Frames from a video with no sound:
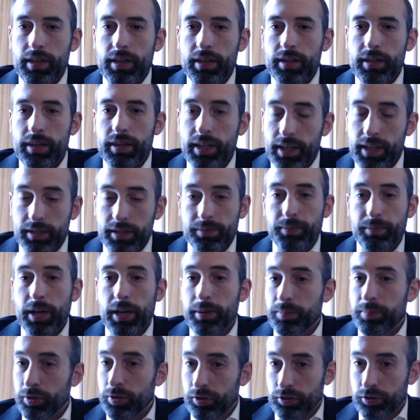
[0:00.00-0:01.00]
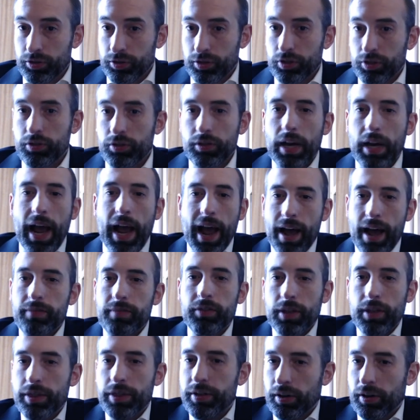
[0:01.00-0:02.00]
these people do have
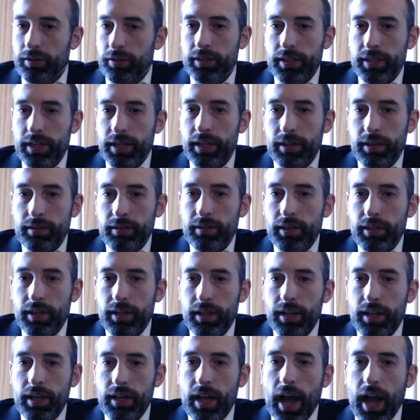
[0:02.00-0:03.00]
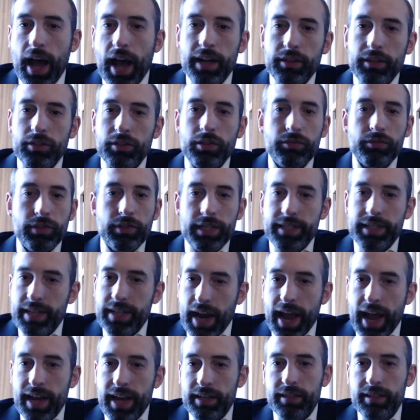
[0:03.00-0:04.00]
authority, and to
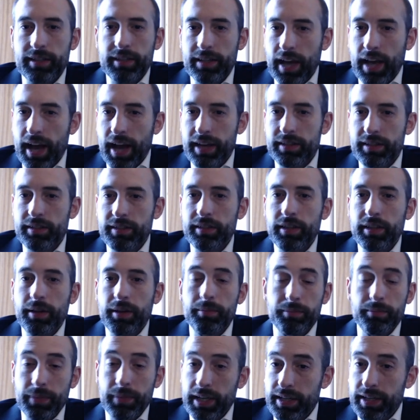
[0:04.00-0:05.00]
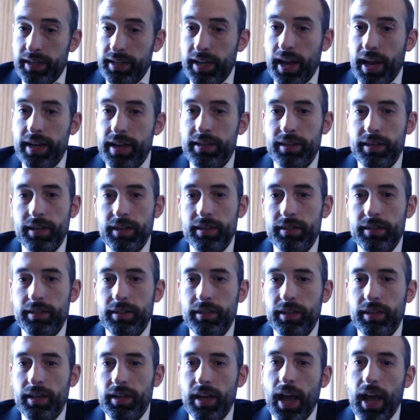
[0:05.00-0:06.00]
reject that mediated
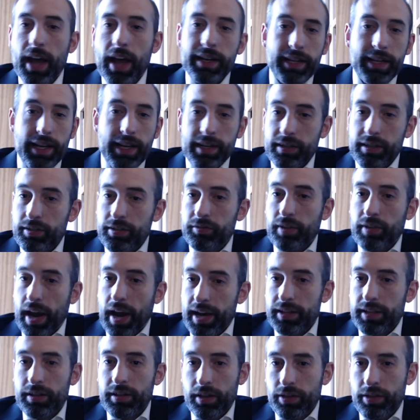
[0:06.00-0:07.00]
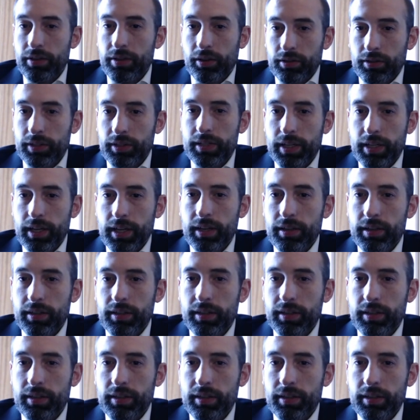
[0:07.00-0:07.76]
and indirect authority